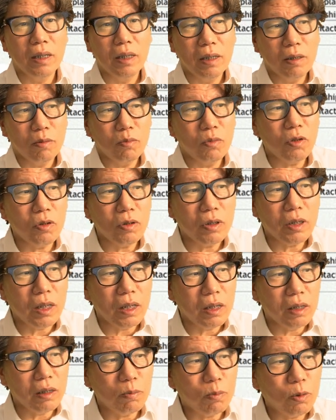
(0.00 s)
Of course,
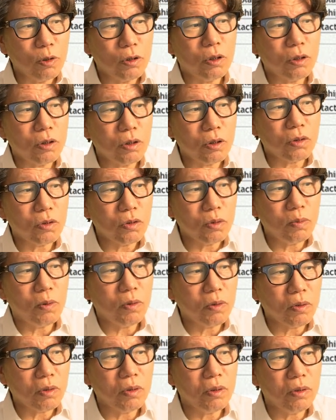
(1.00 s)
if the prosthetic
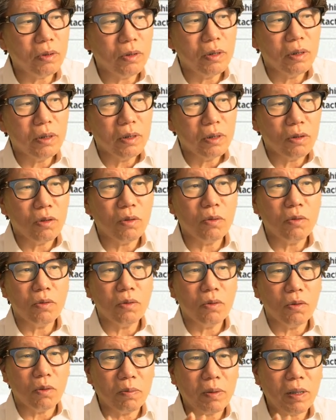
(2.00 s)
restoration is high,
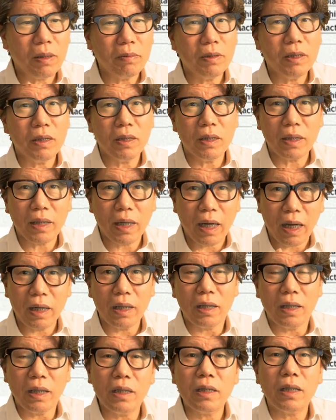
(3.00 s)
it is appropriate to
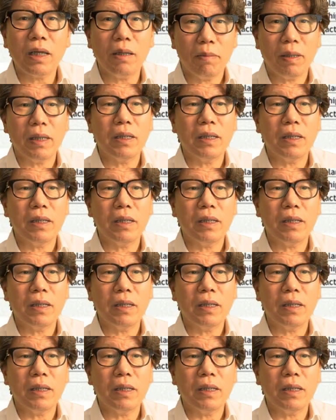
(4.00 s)
reduce it.